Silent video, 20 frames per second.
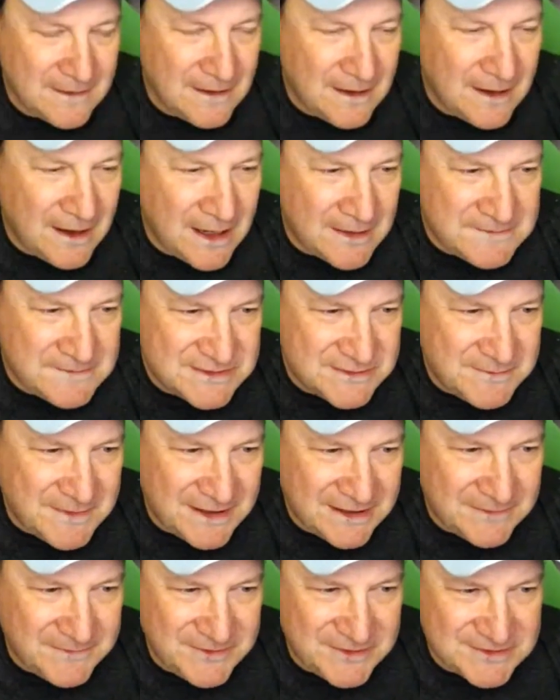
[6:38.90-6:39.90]

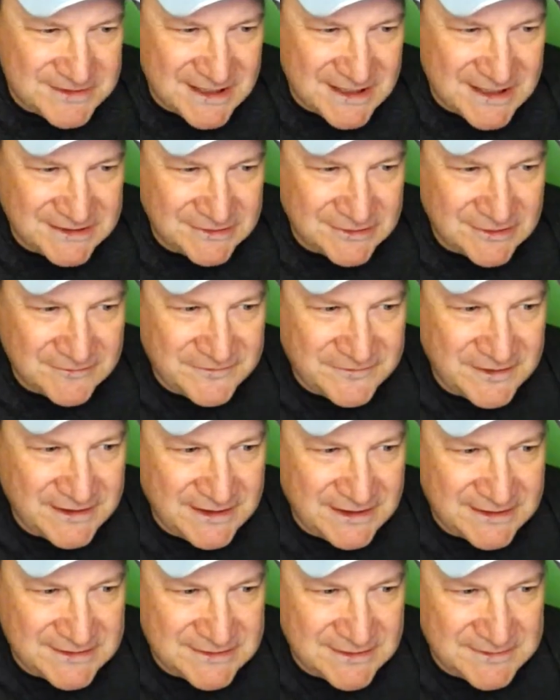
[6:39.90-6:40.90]
my computer's acting all
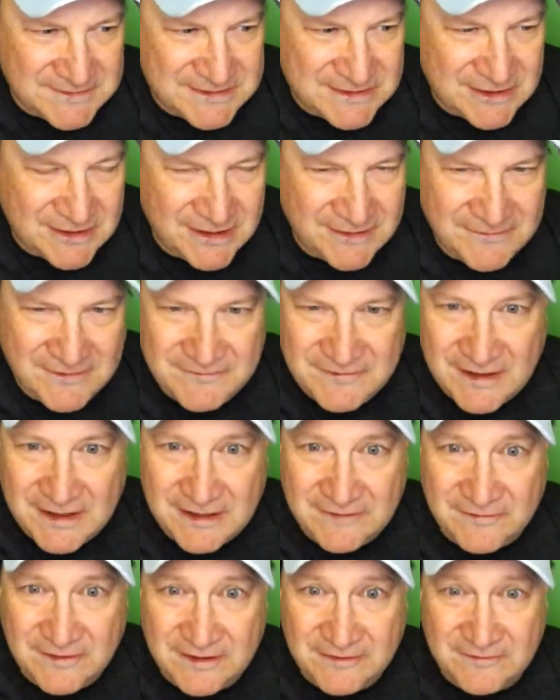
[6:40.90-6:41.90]
funky today. So I'm sorry if
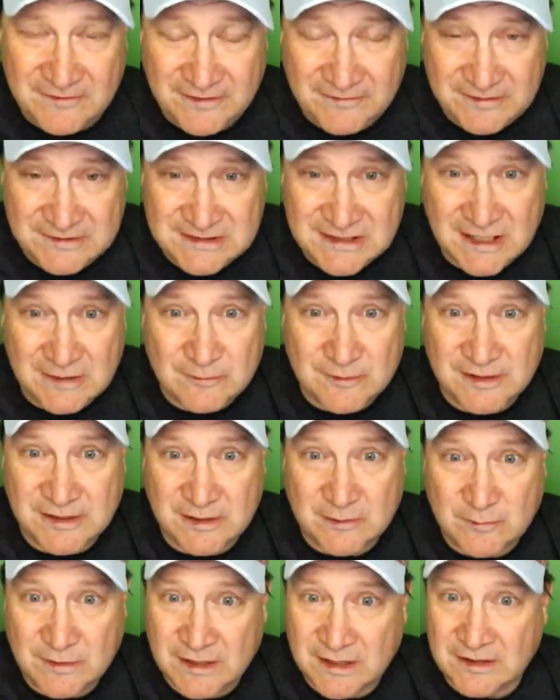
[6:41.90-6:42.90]
it's not
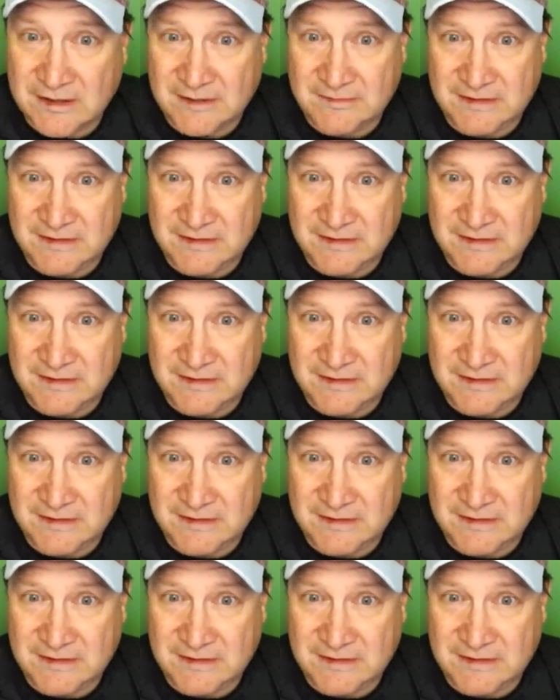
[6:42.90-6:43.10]
working well. Let me